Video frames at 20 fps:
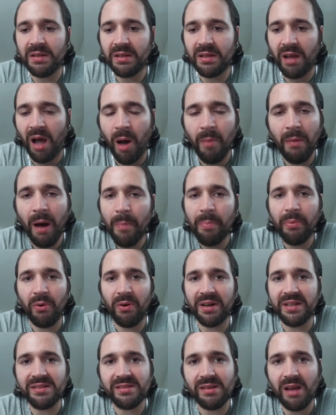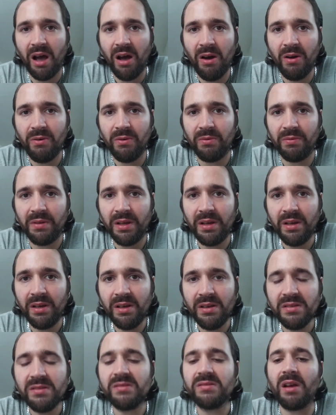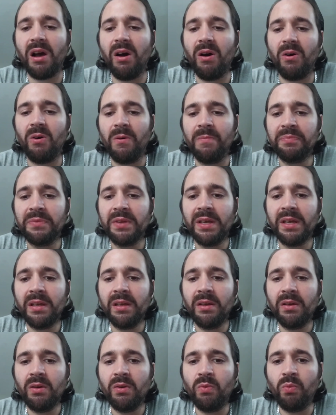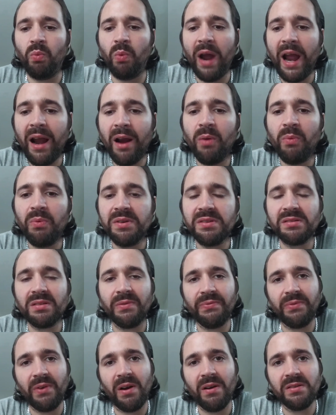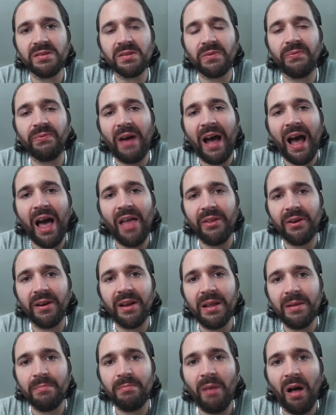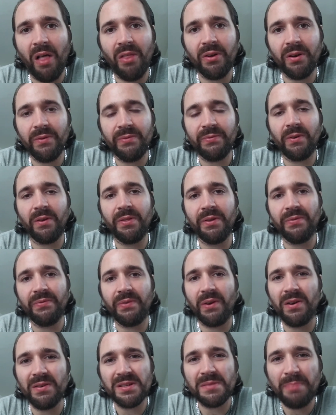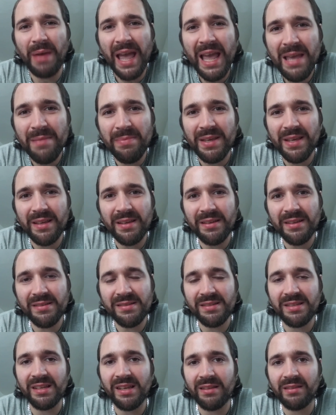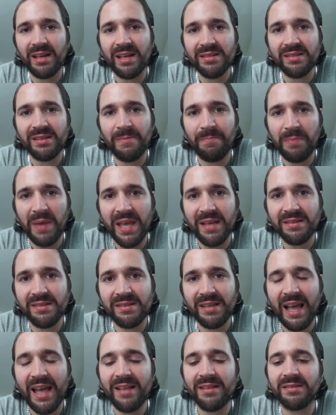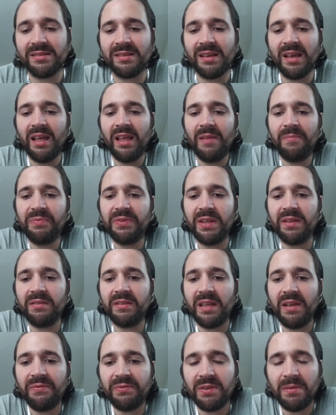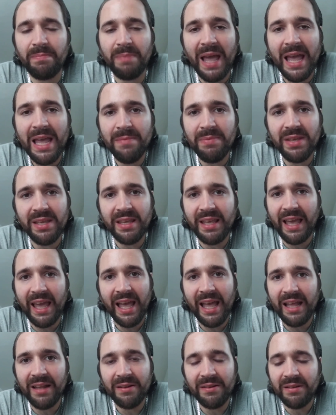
come up on its own. So, where was the first father and mother for the first baby? You see, it doesn't make sense. if the baby can't